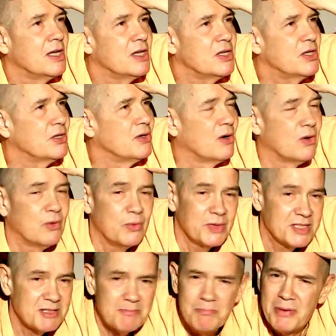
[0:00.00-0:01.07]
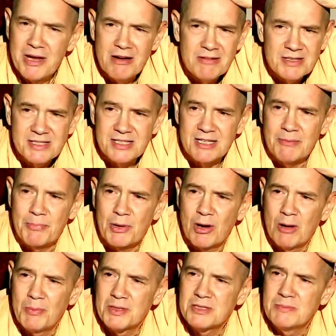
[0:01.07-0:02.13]
you know, it's embarrassing.
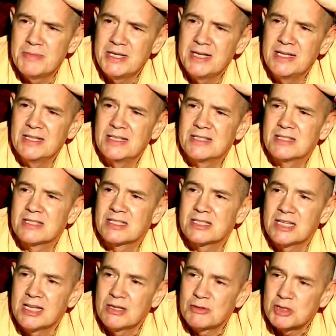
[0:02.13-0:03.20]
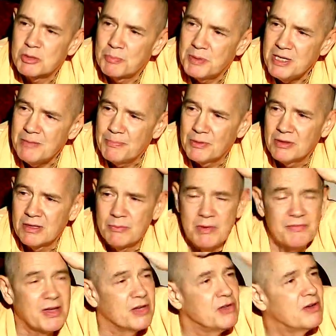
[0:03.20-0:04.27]
Prabhupada's meeting these distinguished people, and we've
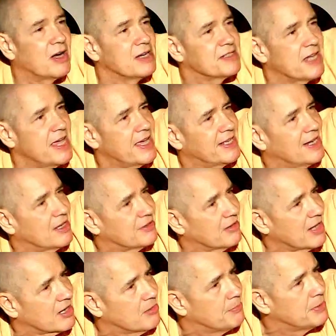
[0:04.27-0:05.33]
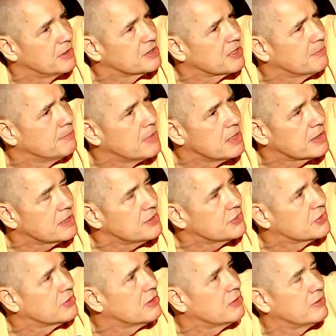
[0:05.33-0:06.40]
got you guys hanging out there like a bunch of monkeys, you
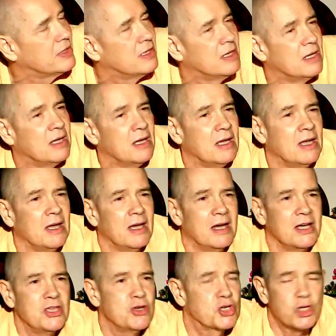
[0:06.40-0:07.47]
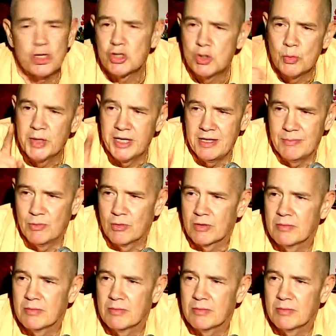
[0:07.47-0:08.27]
know, and you shouldn't do it anymore.